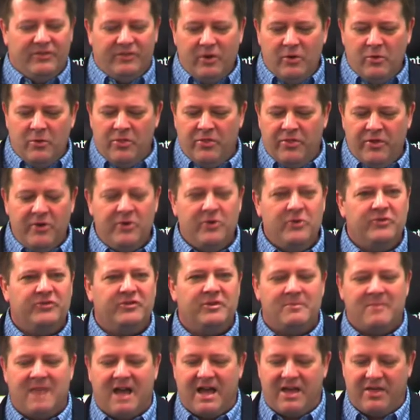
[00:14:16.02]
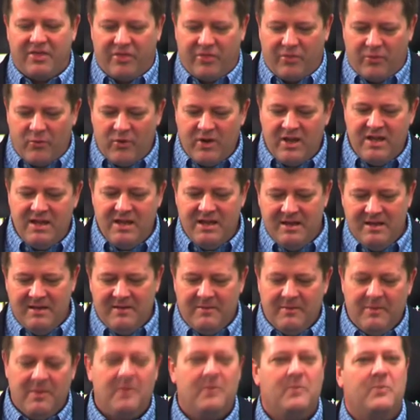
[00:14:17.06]
So those are my three
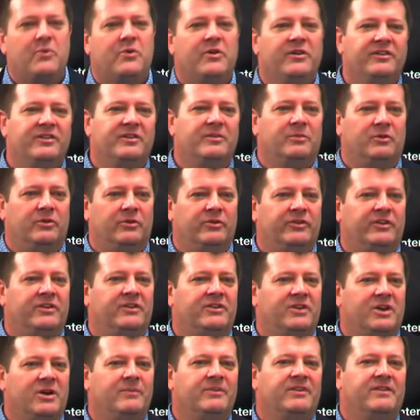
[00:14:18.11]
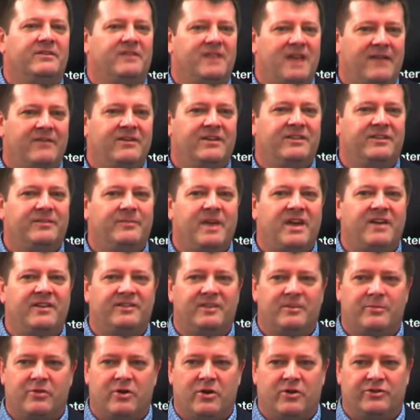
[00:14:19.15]
principles in terms of an
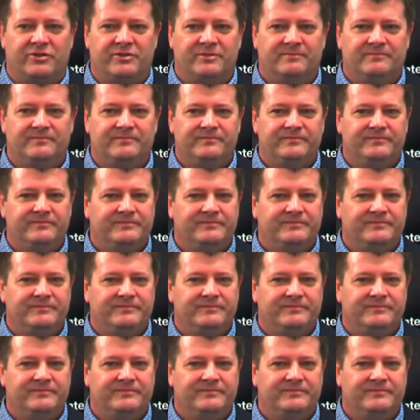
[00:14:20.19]
evidence-based approach.